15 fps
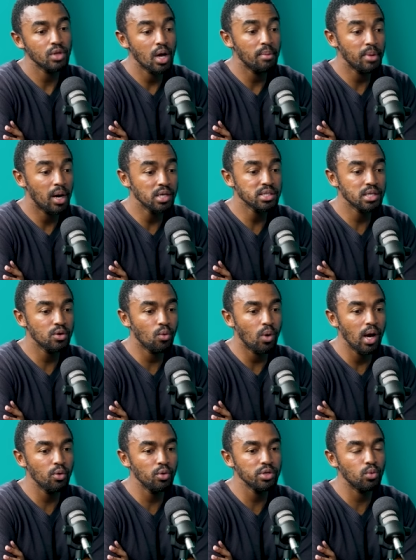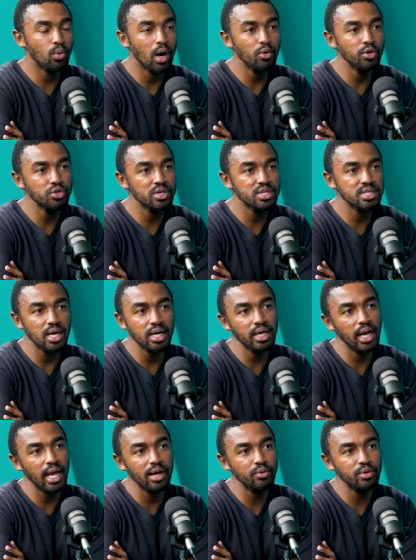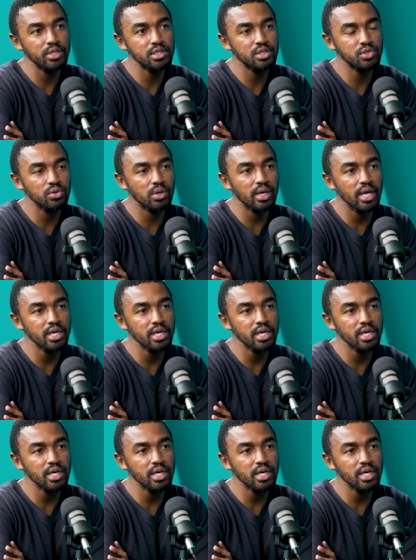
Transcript: No, I'm asking why would you assign language to a